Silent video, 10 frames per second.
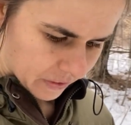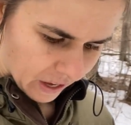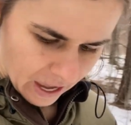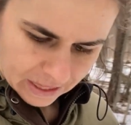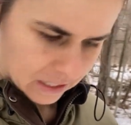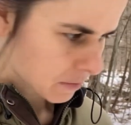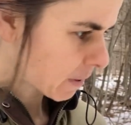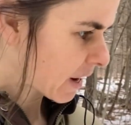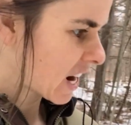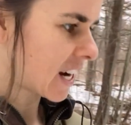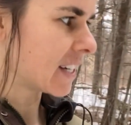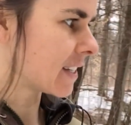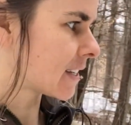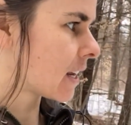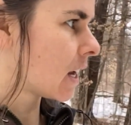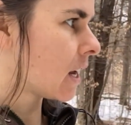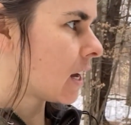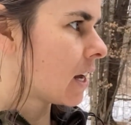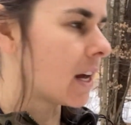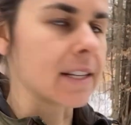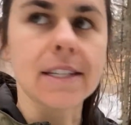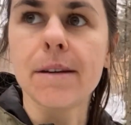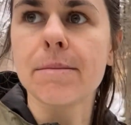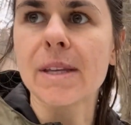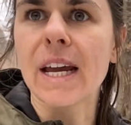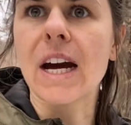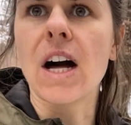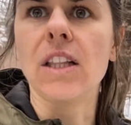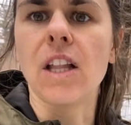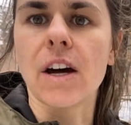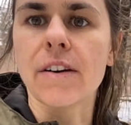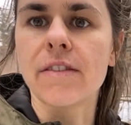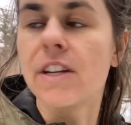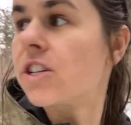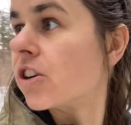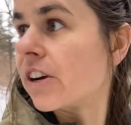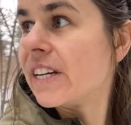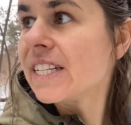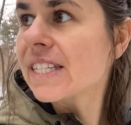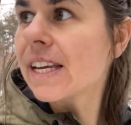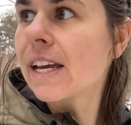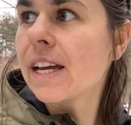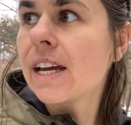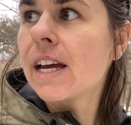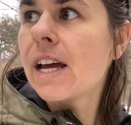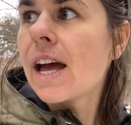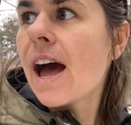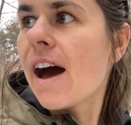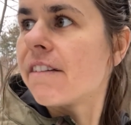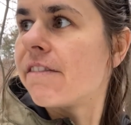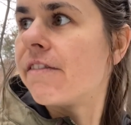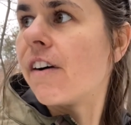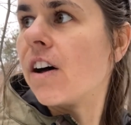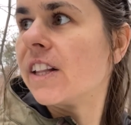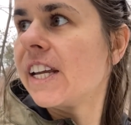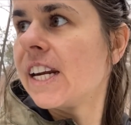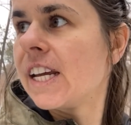And that's because it seems like a lot of the trees have fallen